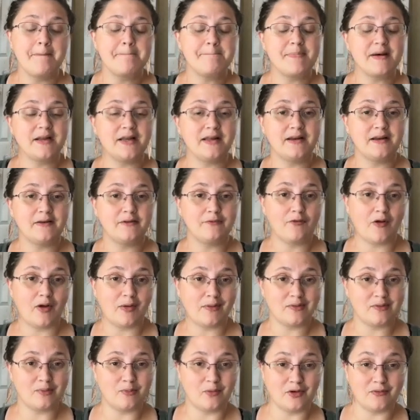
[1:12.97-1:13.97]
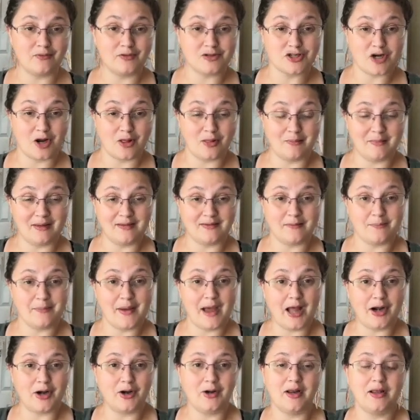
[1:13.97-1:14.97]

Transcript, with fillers: but it follows more of a Charlotte Mason pattern.